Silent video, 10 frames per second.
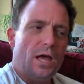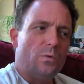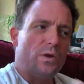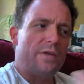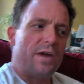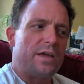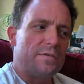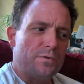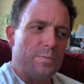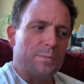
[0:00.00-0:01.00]
whenever I
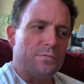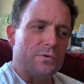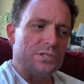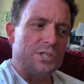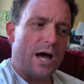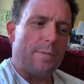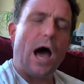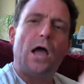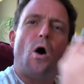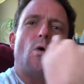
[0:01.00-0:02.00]
interview people for a job,
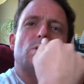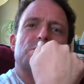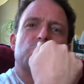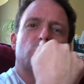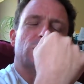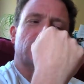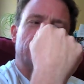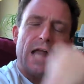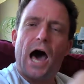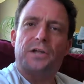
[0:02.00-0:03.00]
I always will
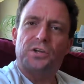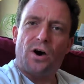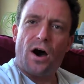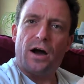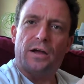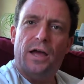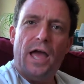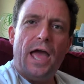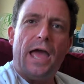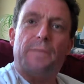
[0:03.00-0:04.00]
not talk.
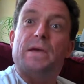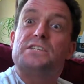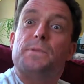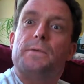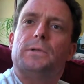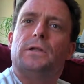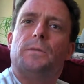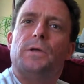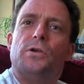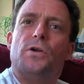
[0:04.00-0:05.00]
It makes people a little
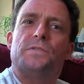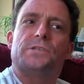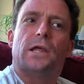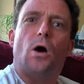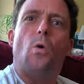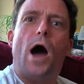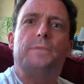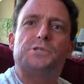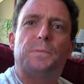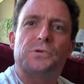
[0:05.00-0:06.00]
bit nervous. They're like, "Oh,
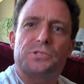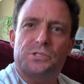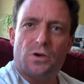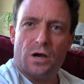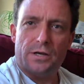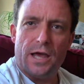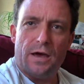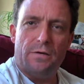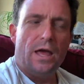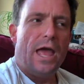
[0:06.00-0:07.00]
I'm supposed to talk now."
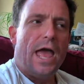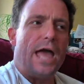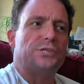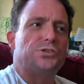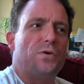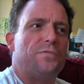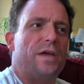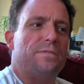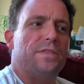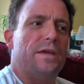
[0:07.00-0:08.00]
And so if
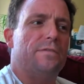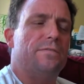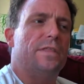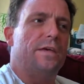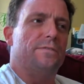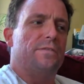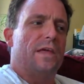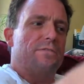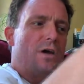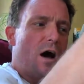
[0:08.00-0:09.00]
they, they've, they've,
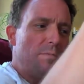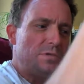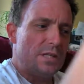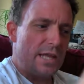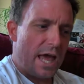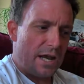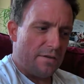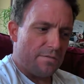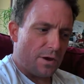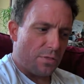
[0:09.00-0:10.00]
they've come to the end
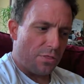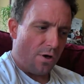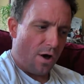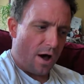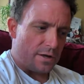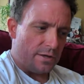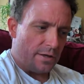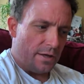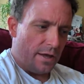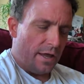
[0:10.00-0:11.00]
of their thought
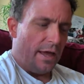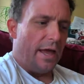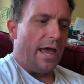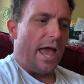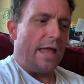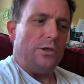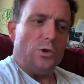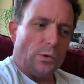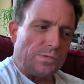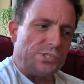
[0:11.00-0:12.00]
and you
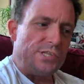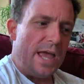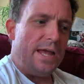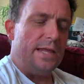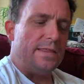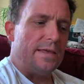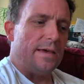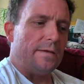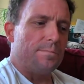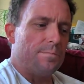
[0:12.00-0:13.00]
don't say
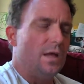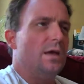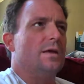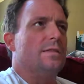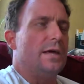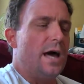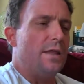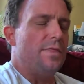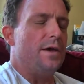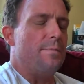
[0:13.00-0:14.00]
anything, they kind
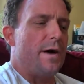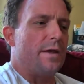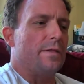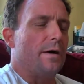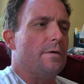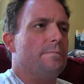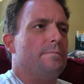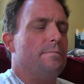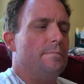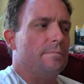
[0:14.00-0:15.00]
of think about it and they go,
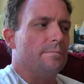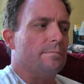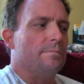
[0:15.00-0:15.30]
hmm.